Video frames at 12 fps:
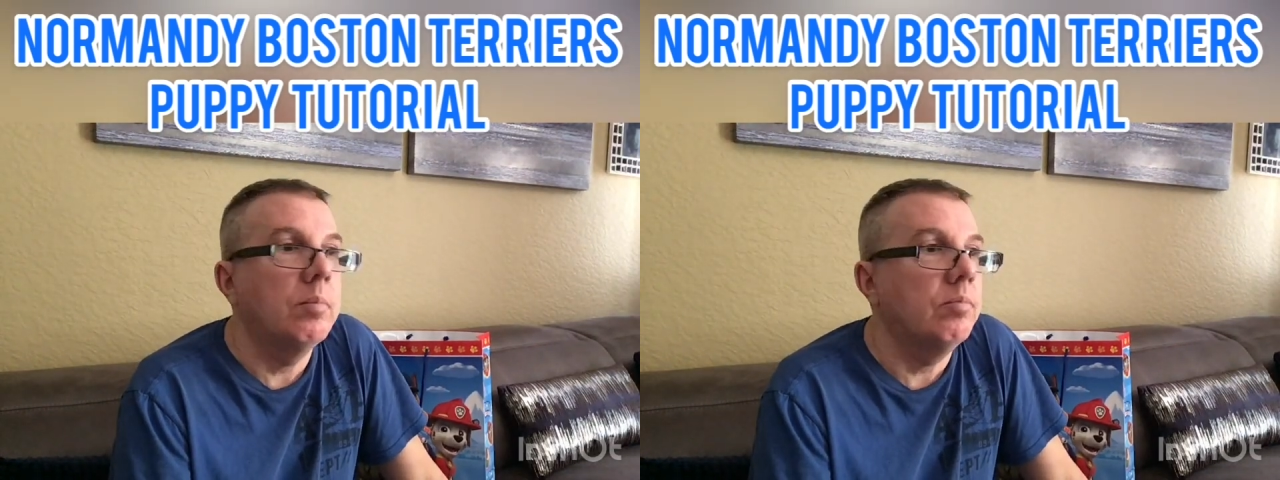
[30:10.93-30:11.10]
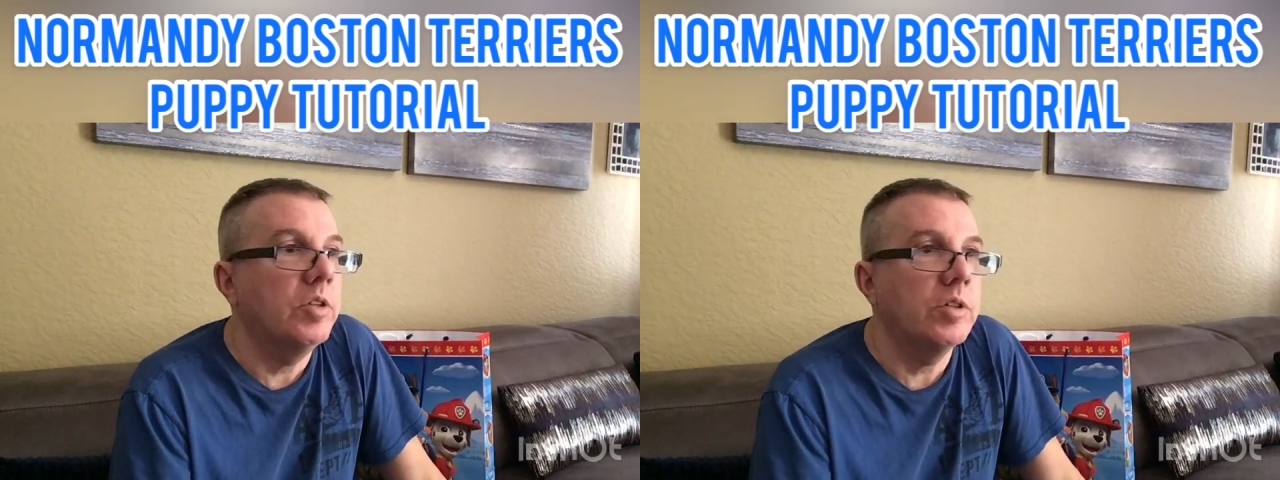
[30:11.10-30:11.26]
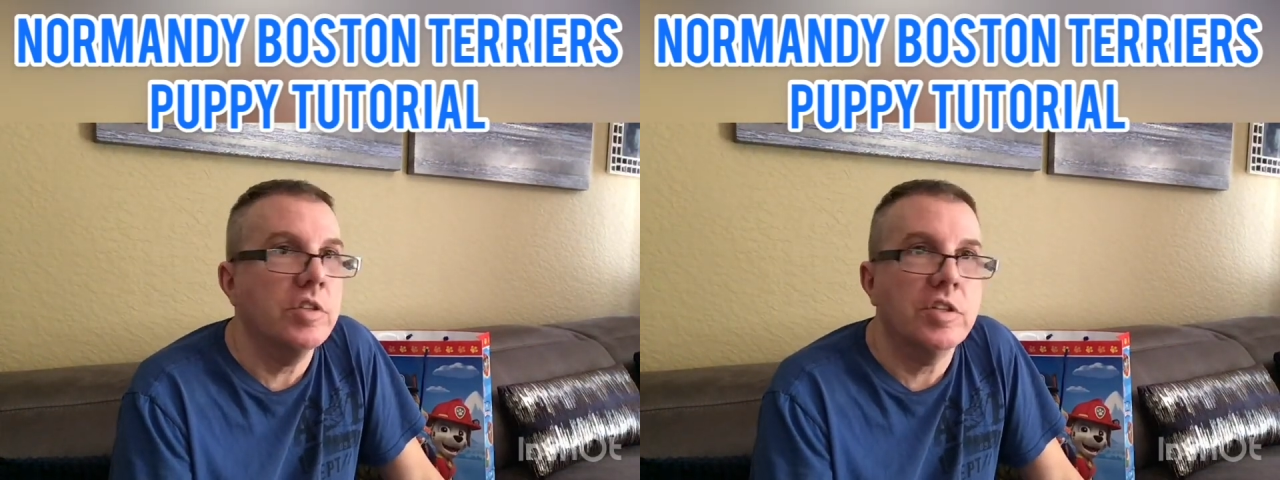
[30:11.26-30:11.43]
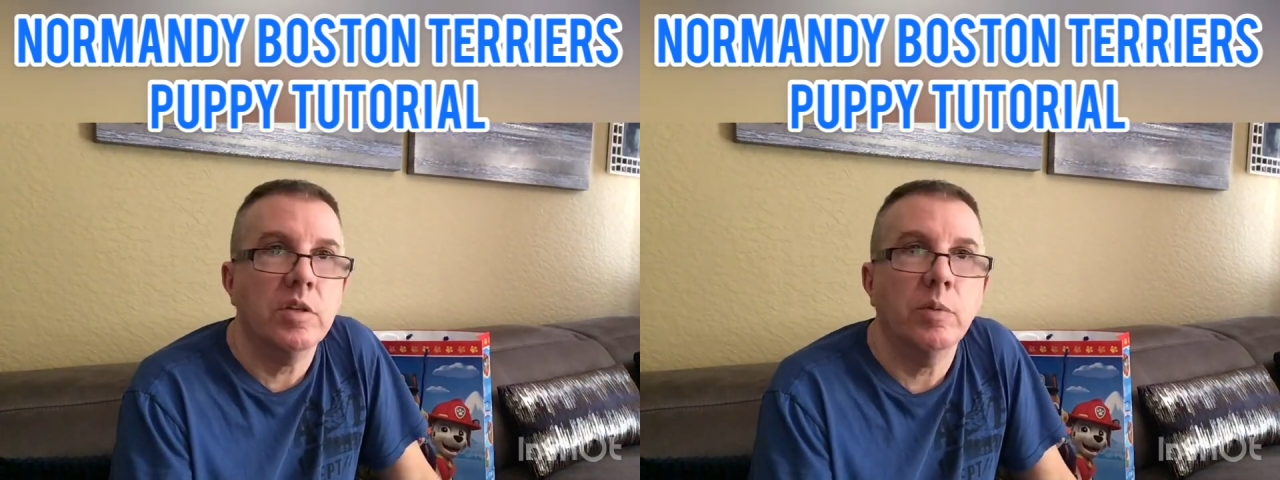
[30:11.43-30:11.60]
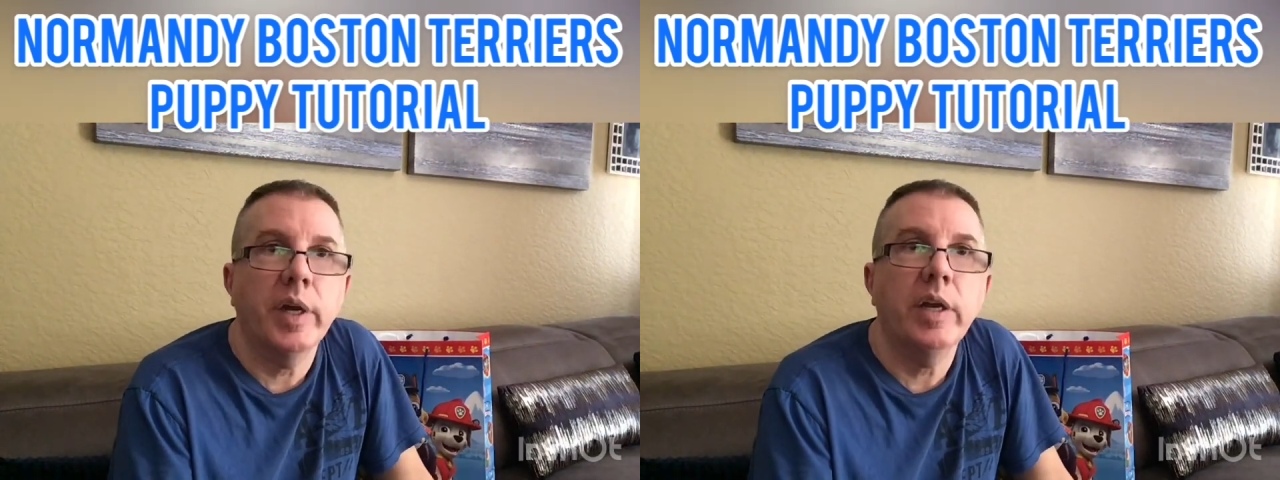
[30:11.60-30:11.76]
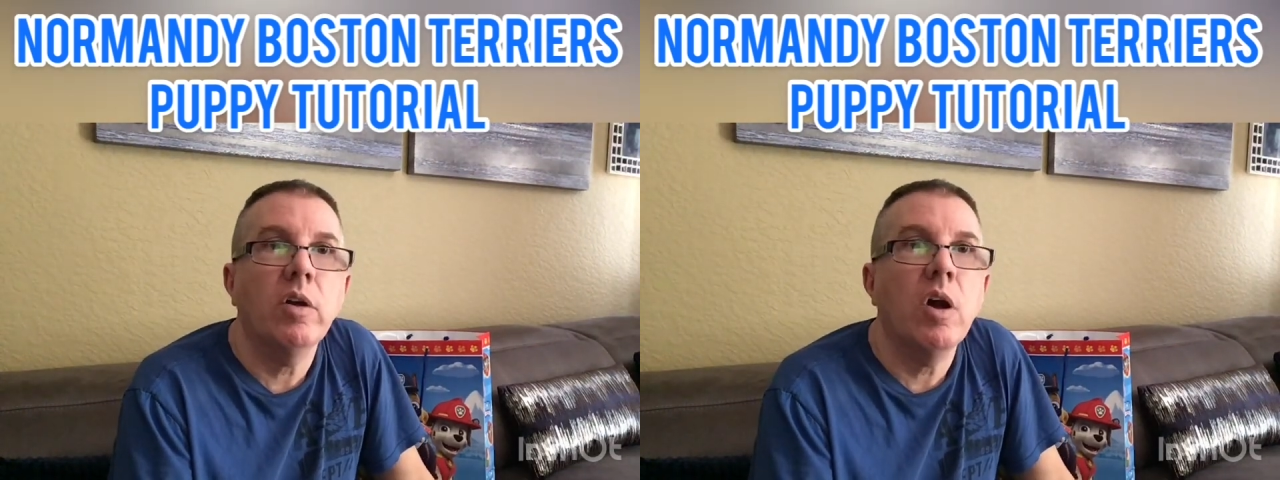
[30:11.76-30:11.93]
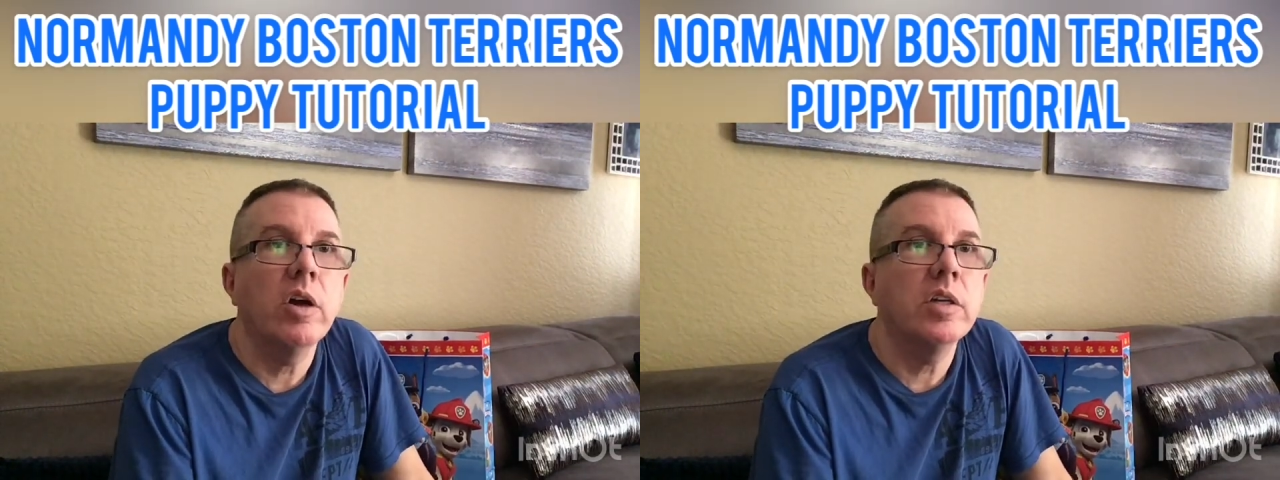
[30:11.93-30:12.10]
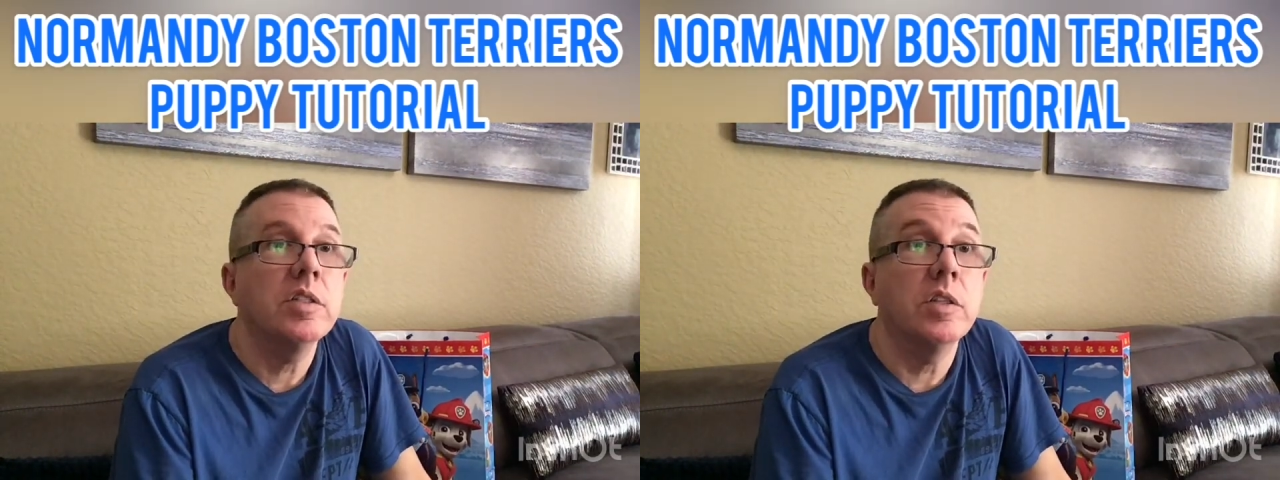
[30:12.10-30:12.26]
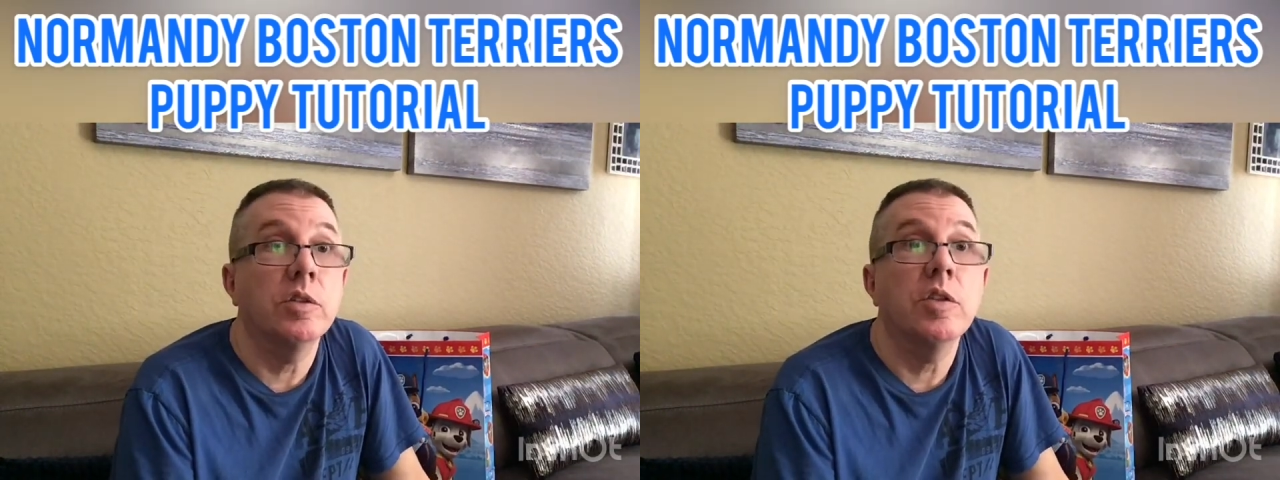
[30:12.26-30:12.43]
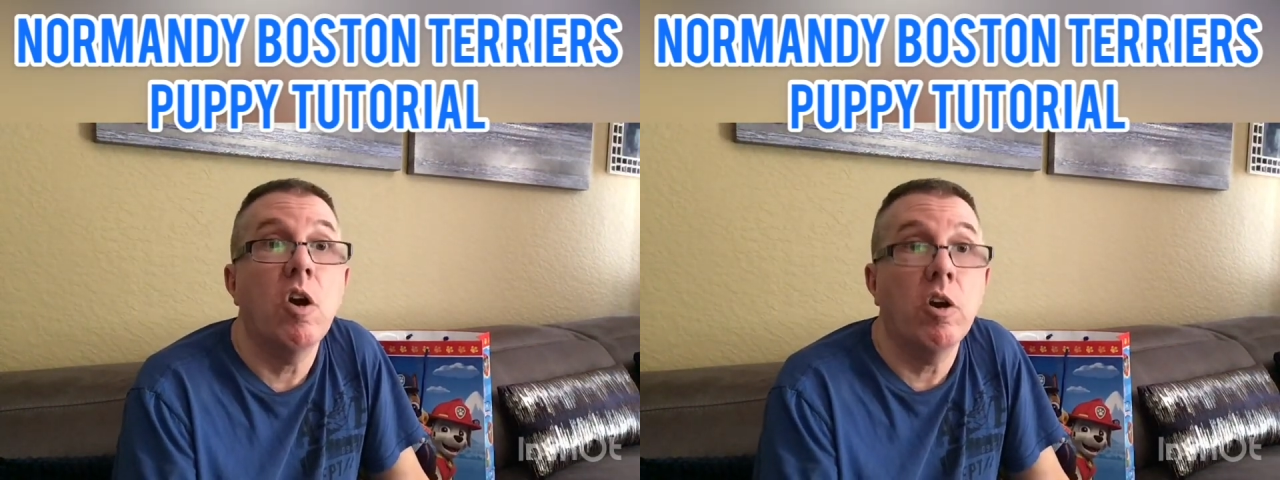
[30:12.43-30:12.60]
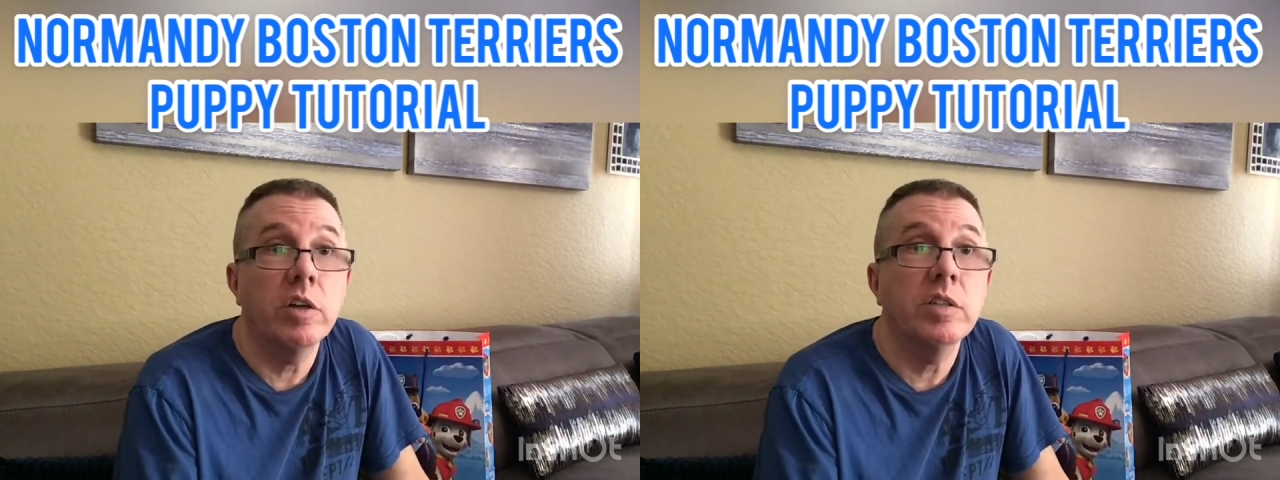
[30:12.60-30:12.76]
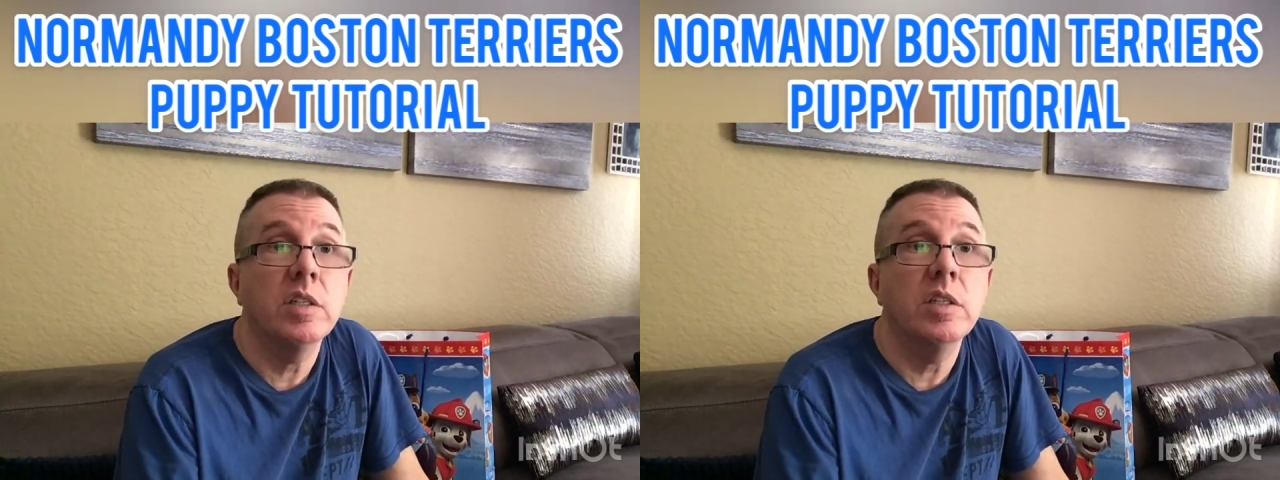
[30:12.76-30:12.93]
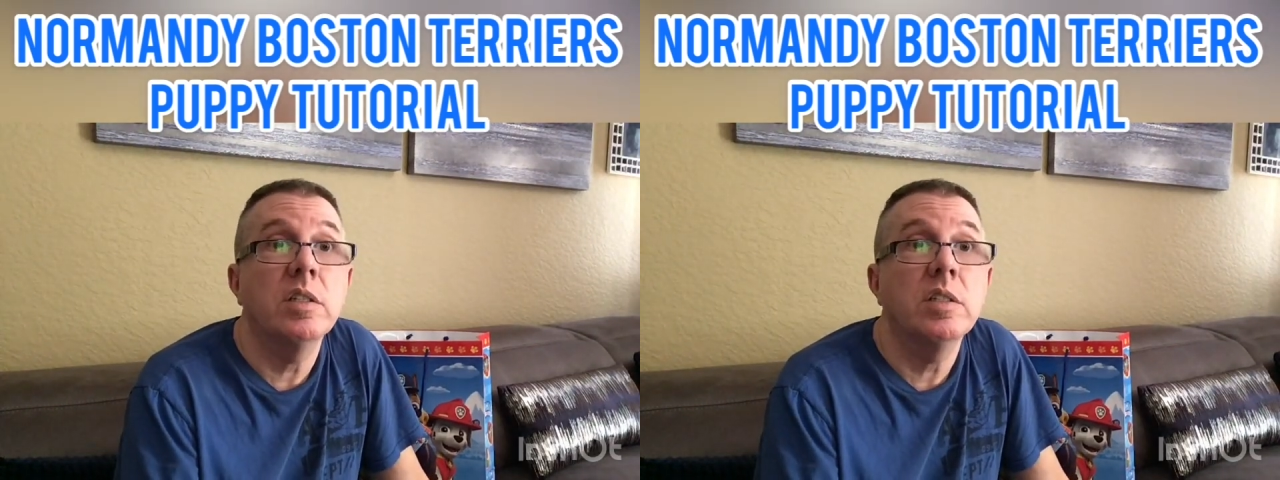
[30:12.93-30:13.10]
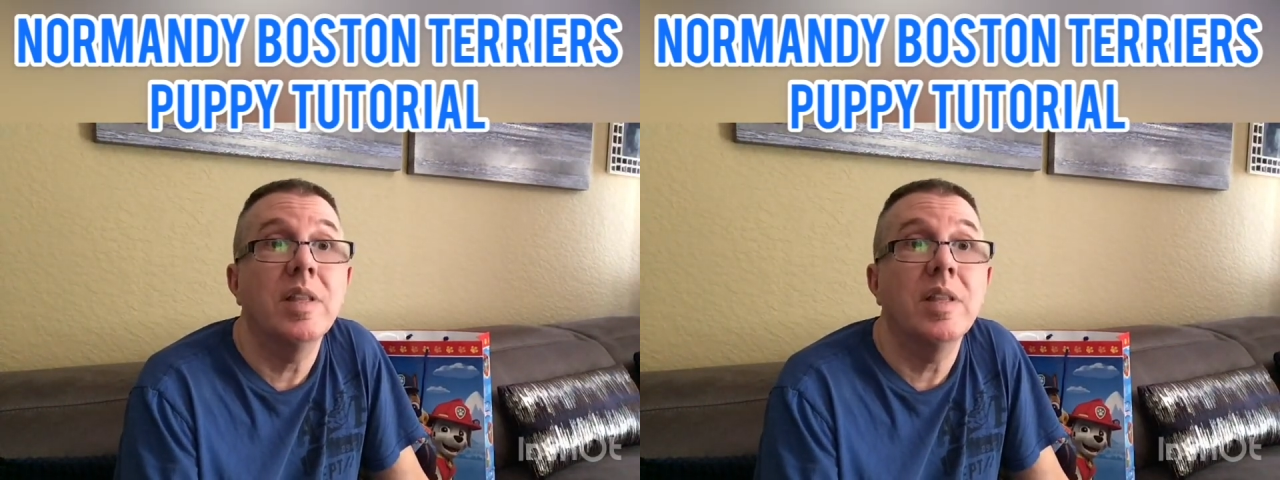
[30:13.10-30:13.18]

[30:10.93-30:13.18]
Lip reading: There's just the regular harness. There's harnesses